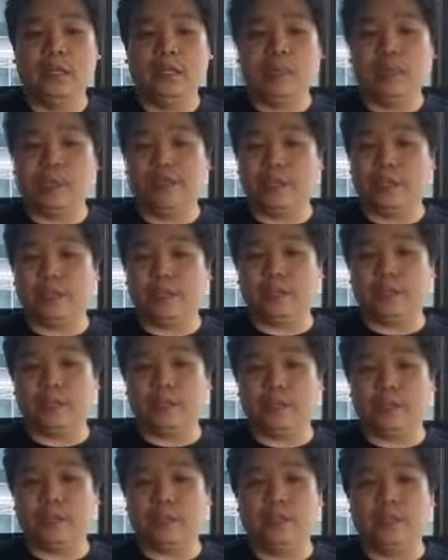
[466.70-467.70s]
Facebook
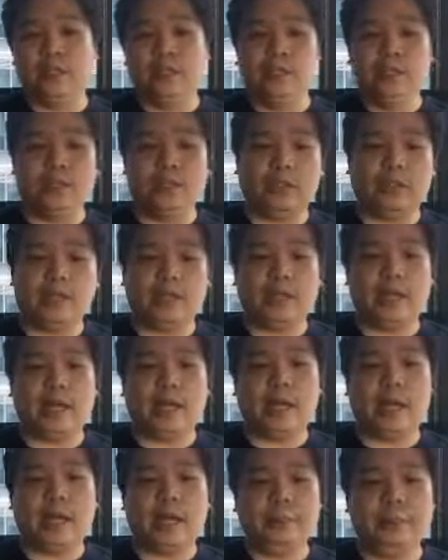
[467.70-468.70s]
now. So
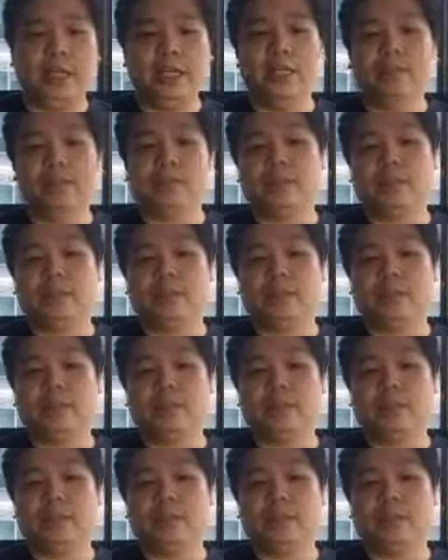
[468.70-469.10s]
I believe